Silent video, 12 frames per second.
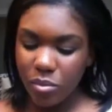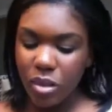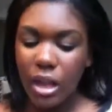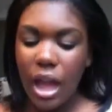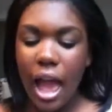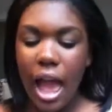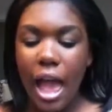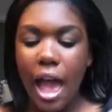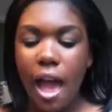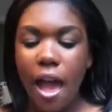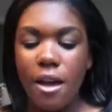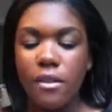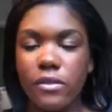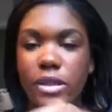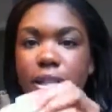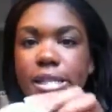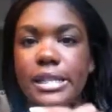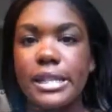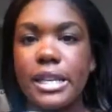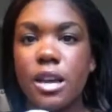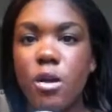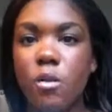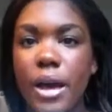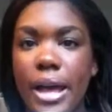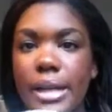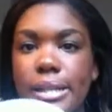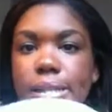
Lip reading: I have this EOS